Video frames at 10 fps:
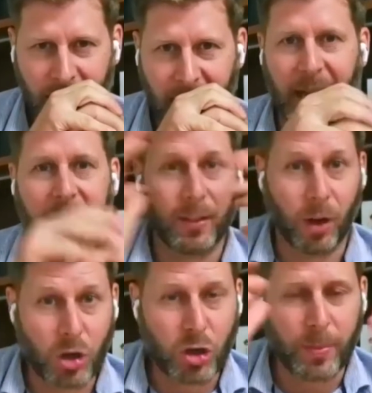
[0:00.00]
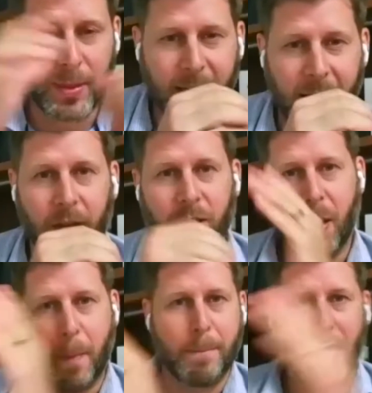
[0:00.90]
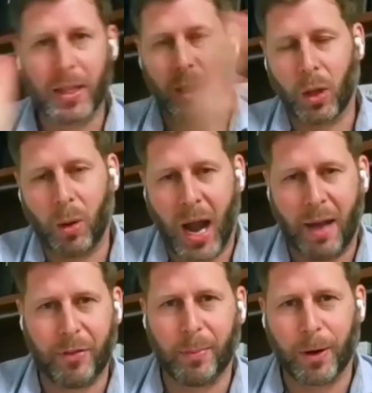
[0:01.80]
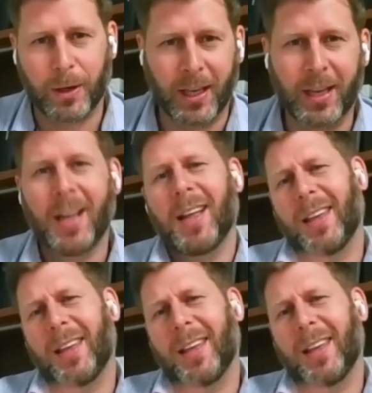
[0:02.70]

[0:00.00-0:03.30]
in large urban centers, mid to lower half of the market.